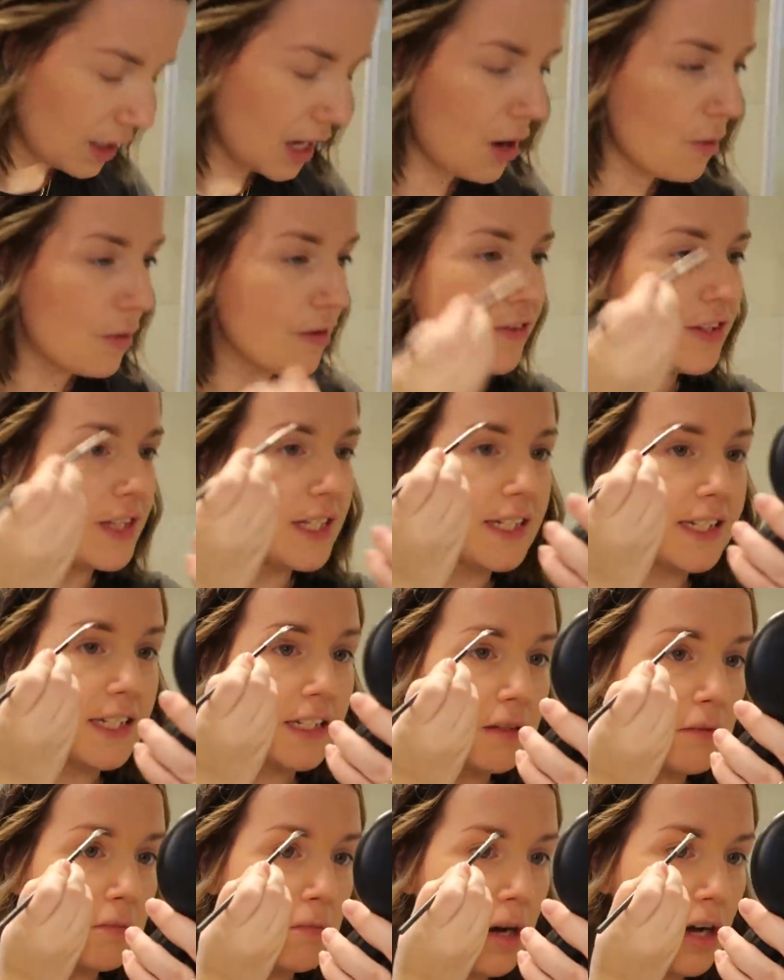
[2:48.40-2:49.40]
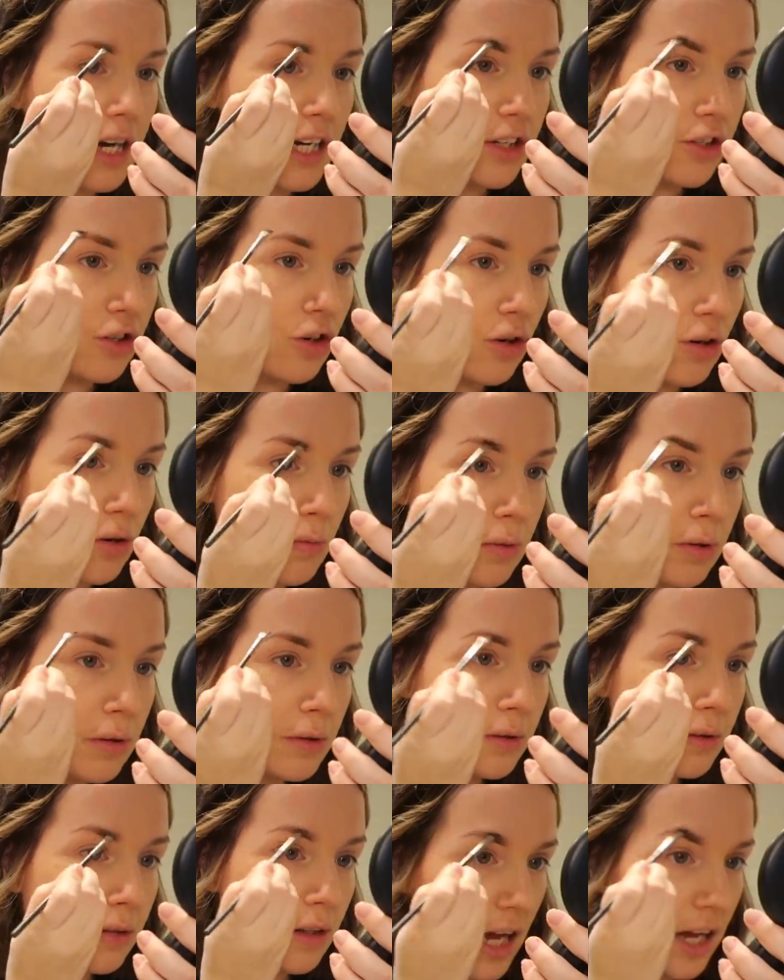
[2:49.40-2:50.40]
However, this isn't my job.
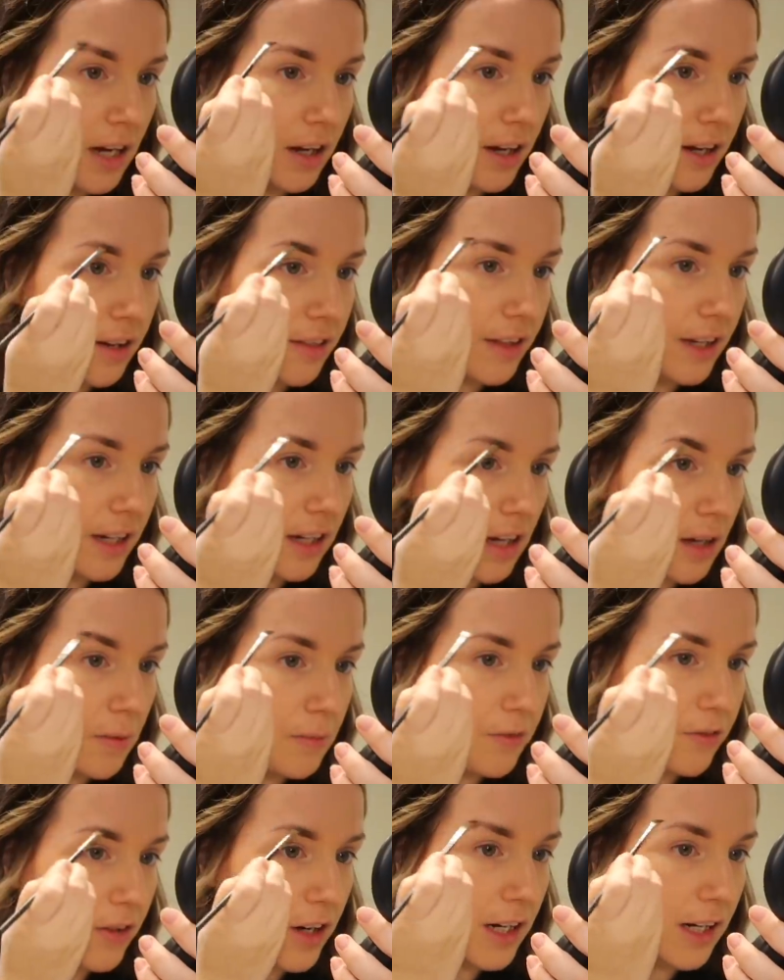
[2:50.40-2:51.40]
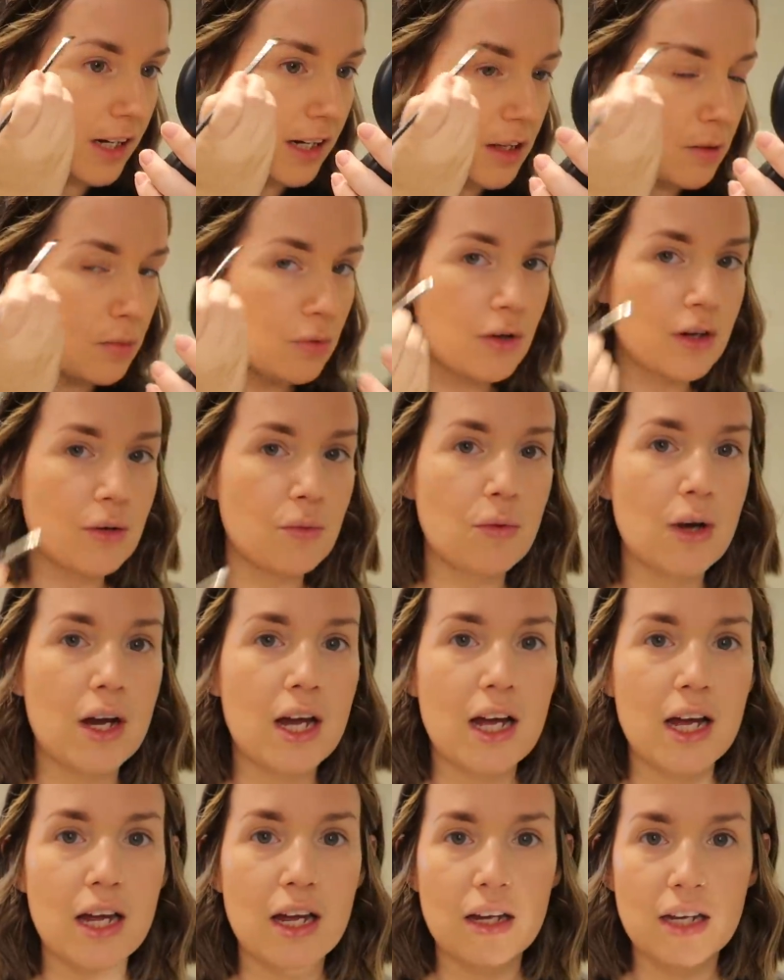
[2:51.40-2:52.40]
And I think I'm finally at the point
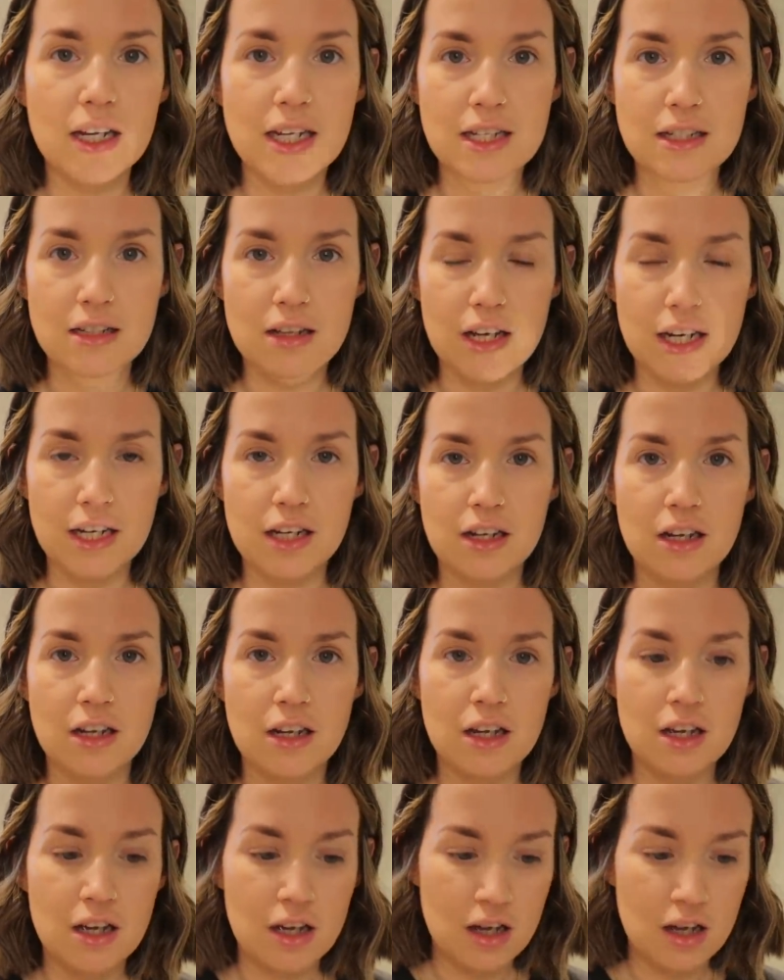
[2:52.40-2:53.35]
where it's like,